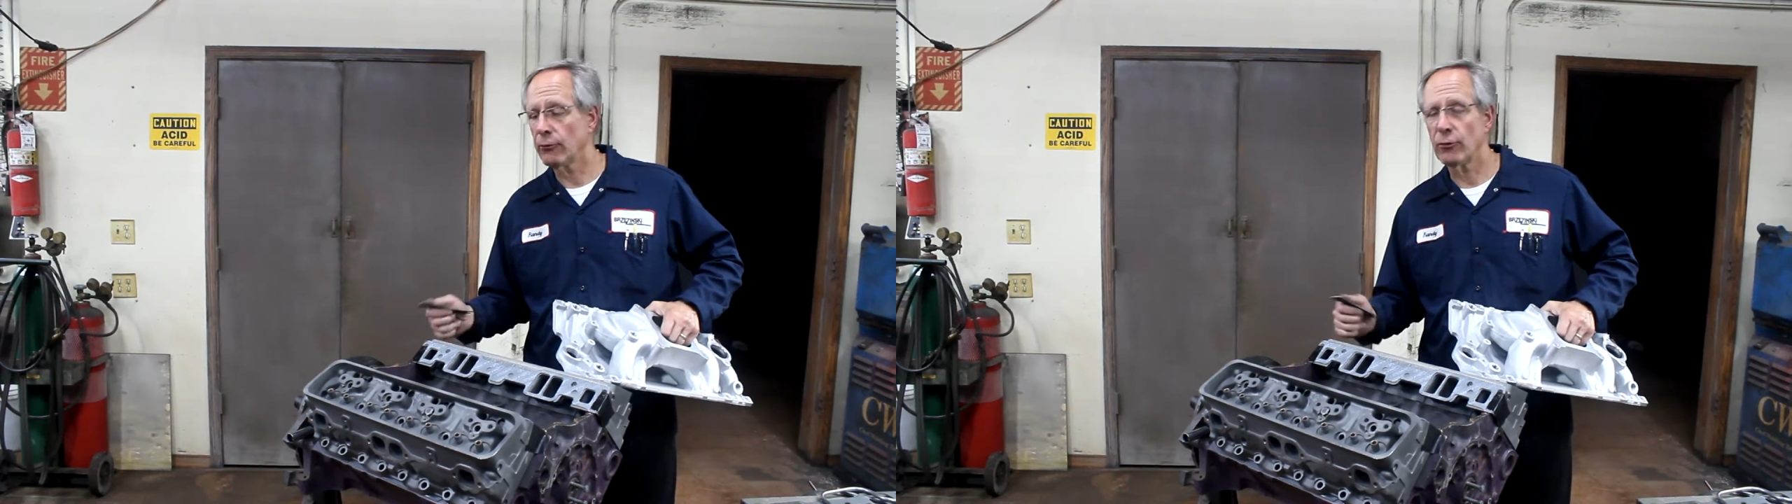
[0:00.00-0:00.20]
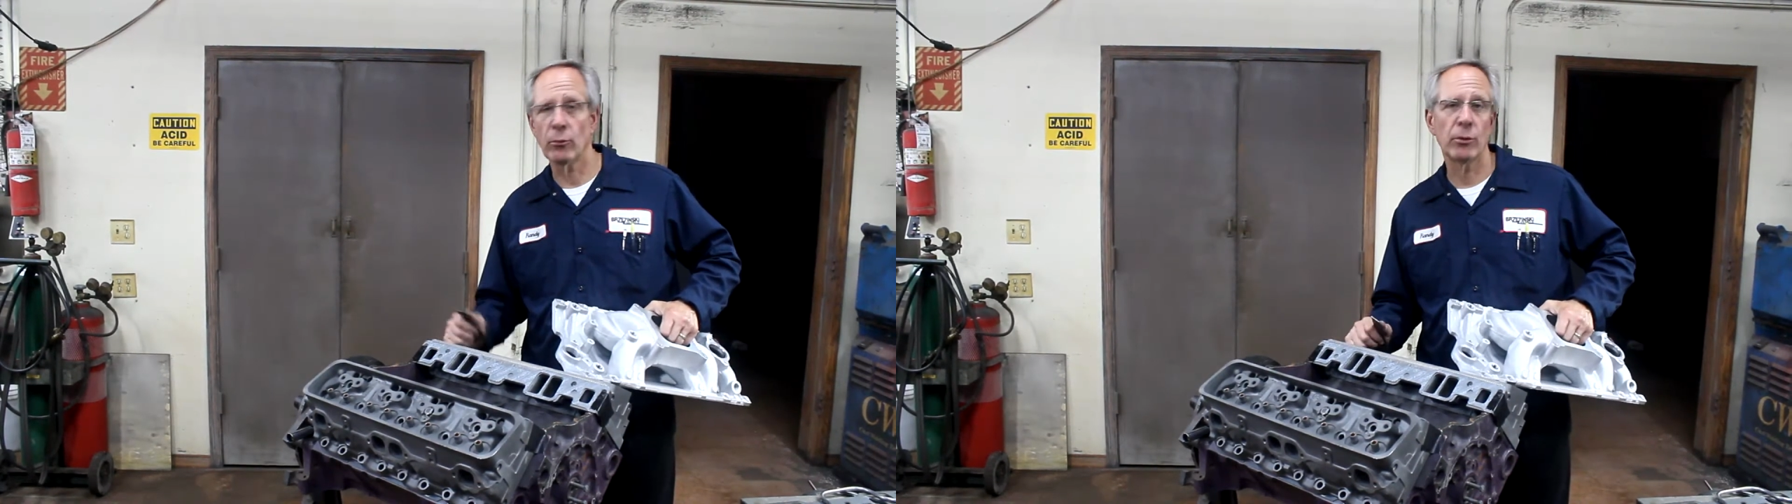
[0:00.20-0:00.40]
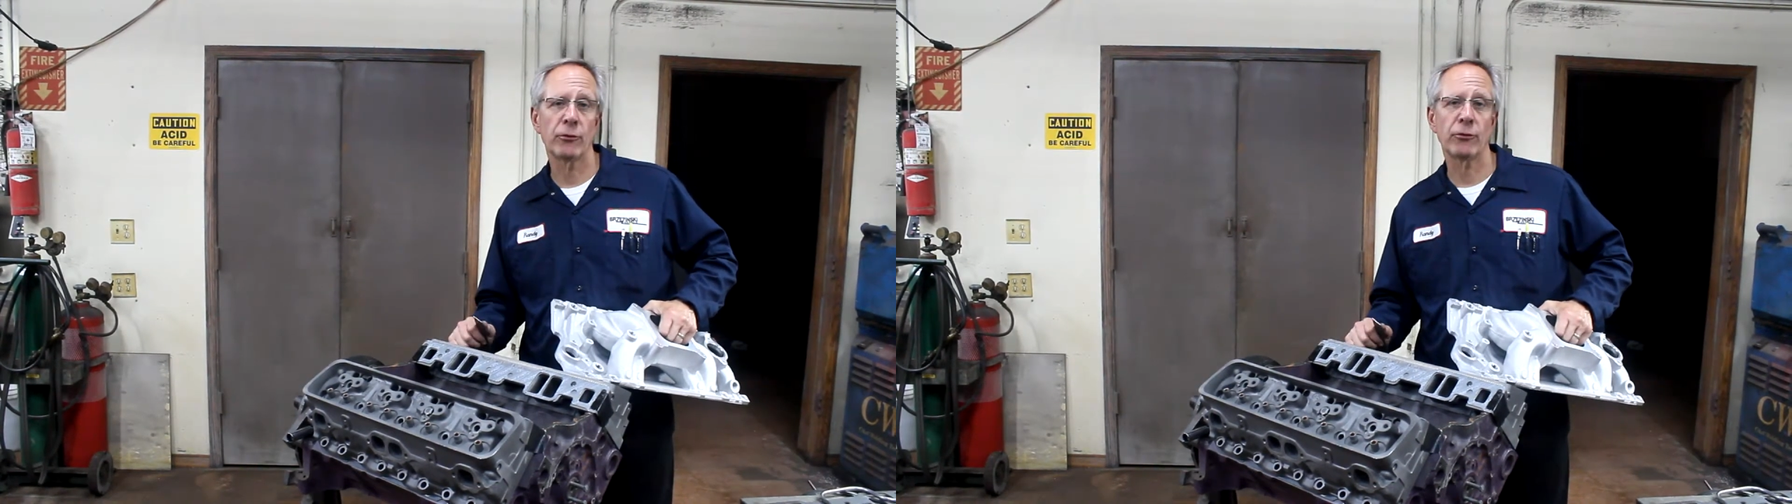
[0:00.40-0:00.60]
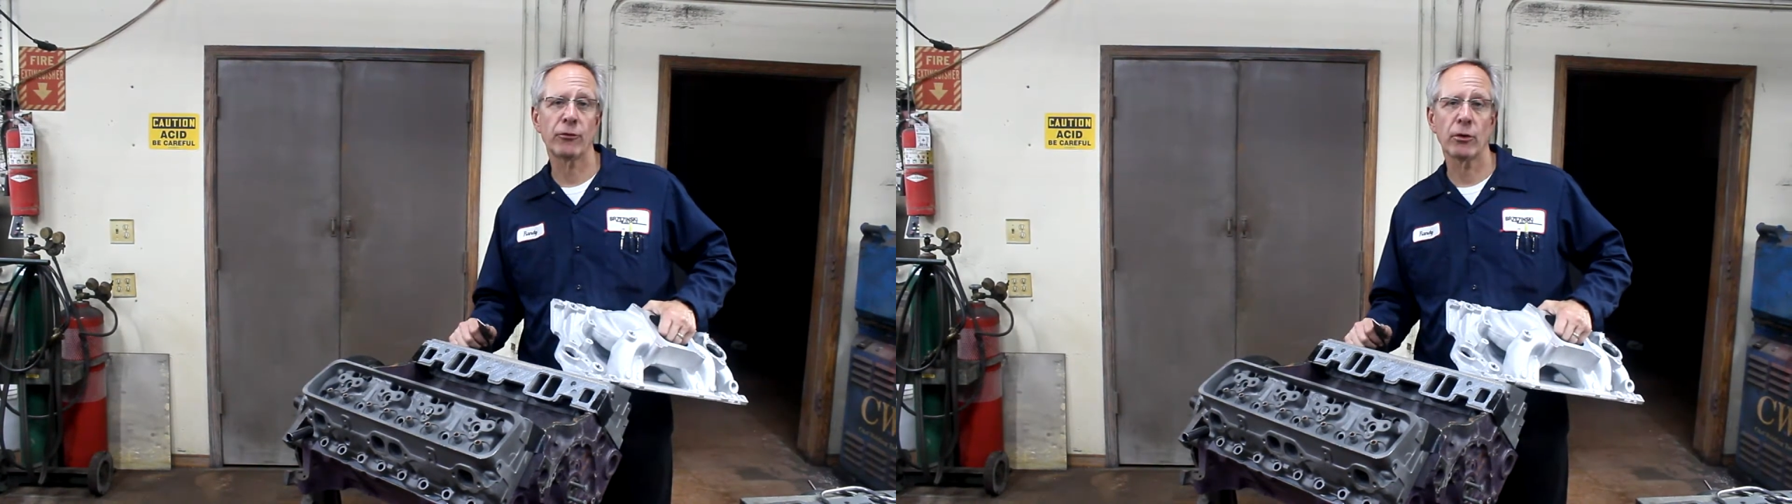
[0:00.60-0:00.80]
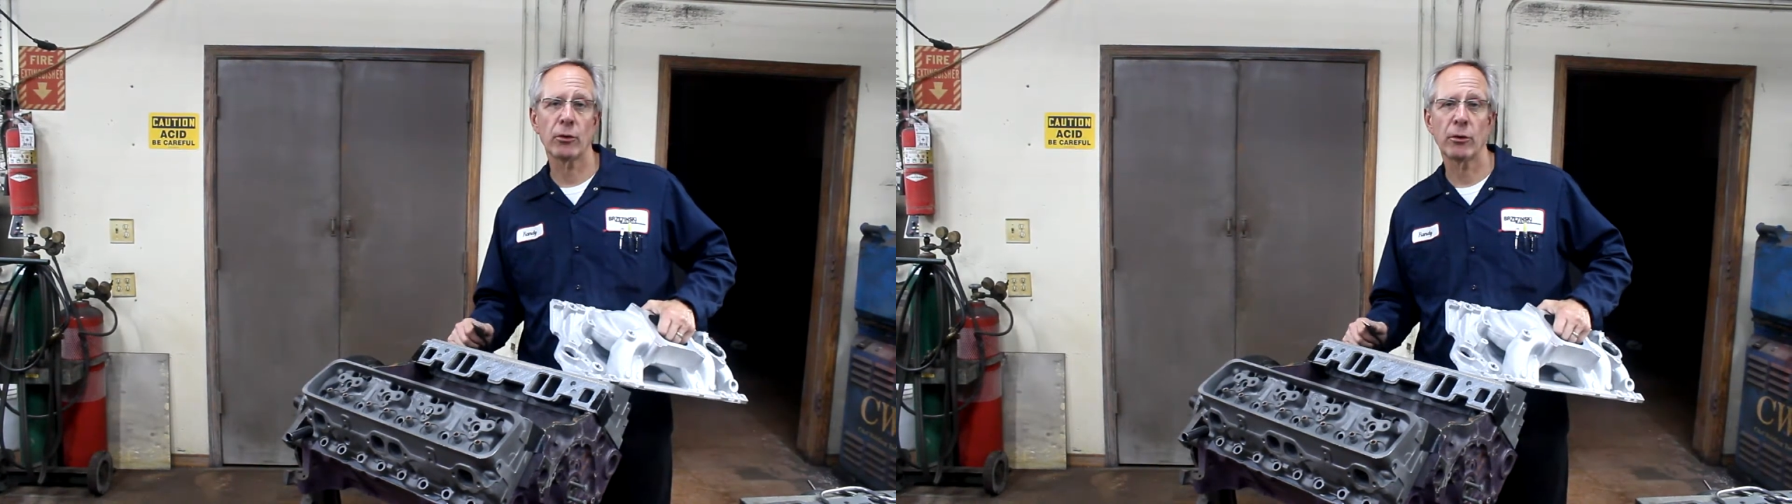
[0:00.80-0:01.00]
so it's
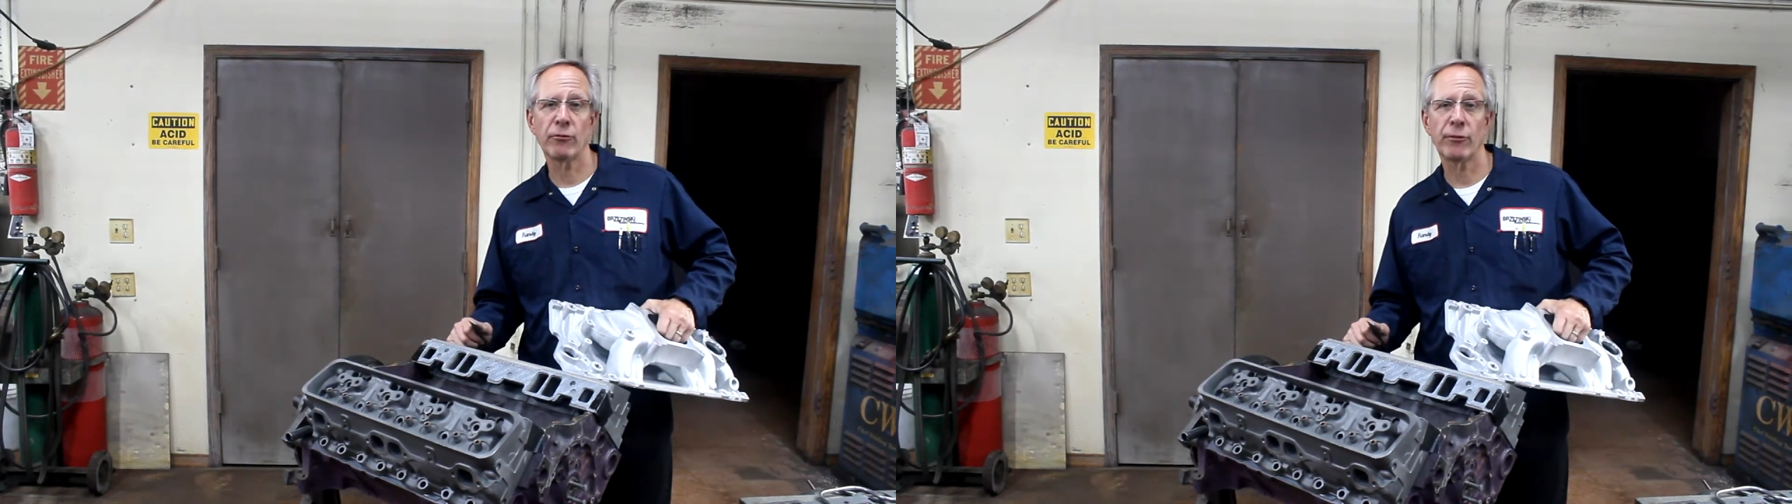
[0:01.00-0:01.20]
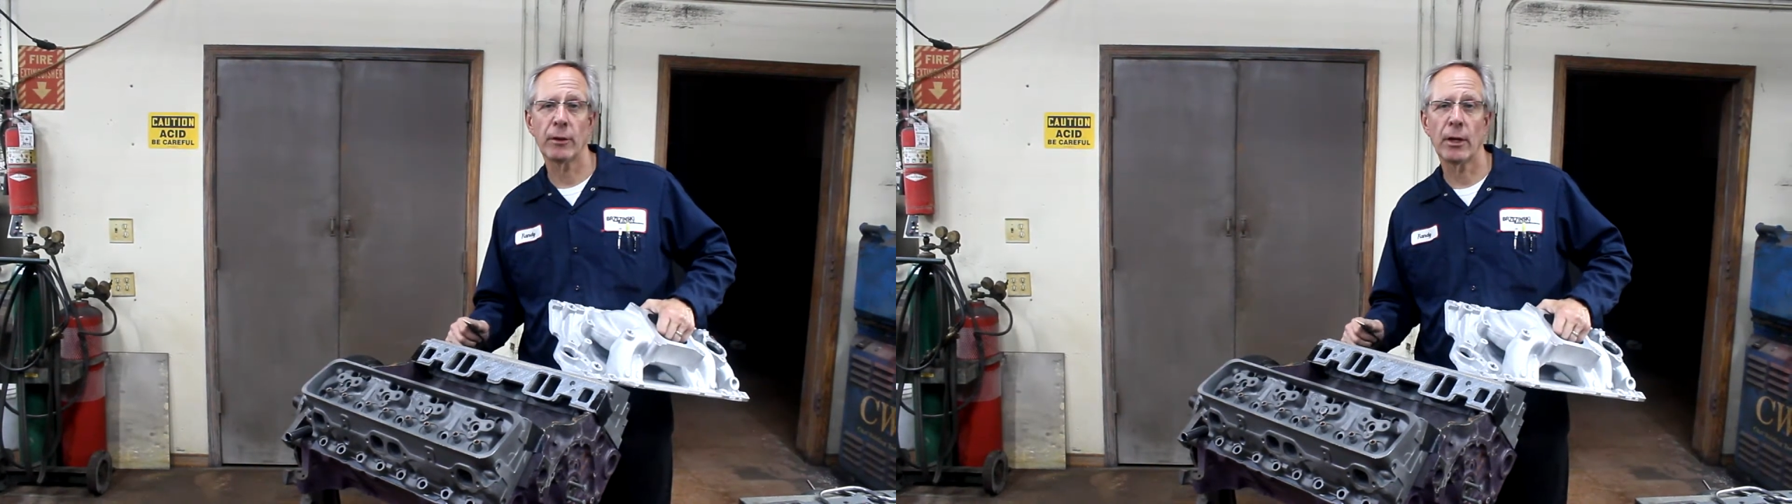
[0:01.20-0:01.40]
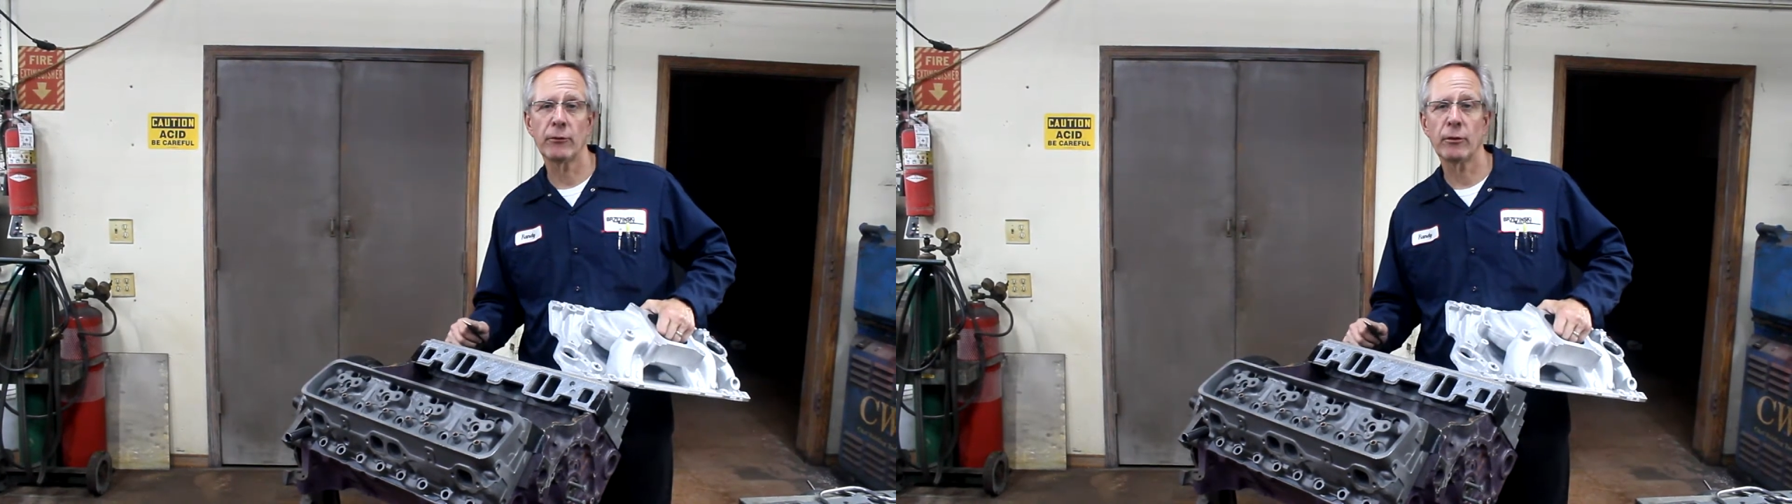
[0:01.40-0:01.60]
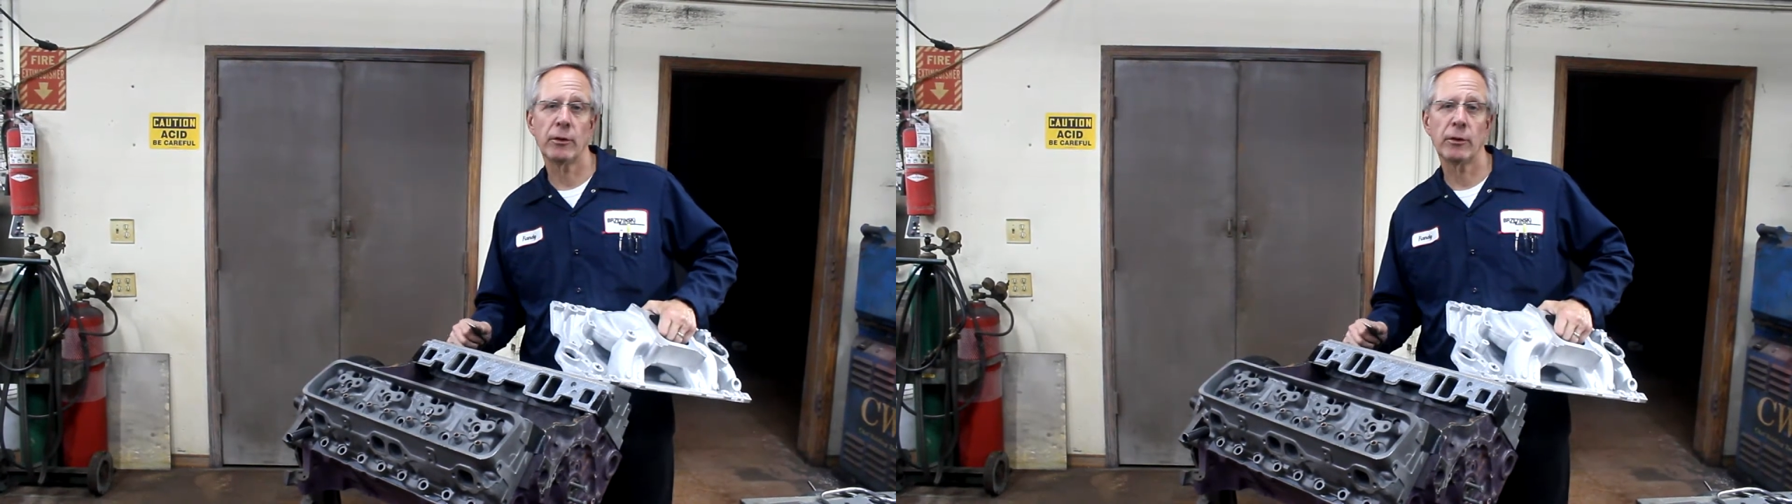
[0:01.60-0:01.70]
going to fit onto